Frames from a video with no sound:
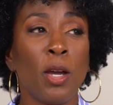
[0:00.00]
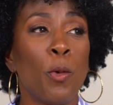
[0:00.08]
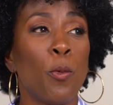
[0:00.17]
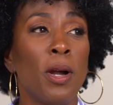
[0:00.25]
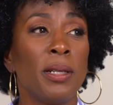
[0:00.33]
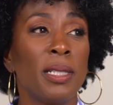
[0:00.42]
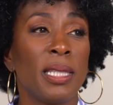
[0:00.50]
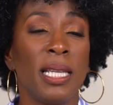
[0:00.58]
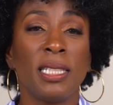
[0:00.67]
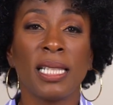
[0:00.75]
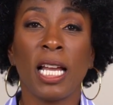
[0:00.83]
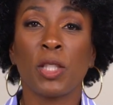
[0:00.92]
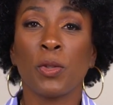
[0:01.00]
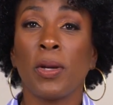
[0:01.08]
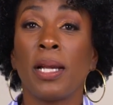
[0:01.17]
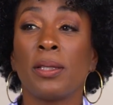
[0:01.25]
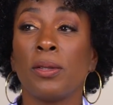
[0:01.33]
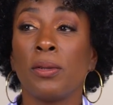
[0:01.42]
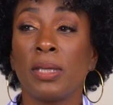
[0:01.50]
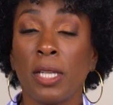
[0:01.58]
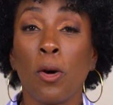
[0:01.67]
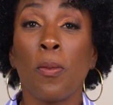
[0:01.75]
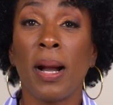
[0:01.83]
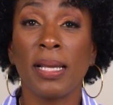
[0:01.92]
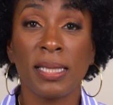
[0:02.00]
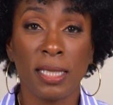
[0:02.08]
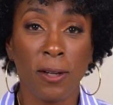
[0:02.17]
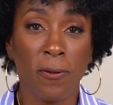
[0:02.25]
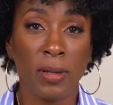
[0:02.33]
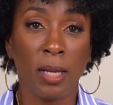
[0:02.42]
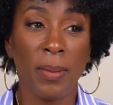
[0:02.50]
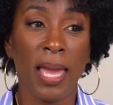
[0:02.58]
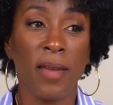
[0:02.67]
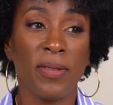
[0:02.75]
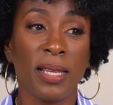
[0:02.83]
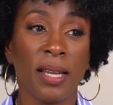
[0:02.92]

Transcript: One of the things I try to tell myself when I'm having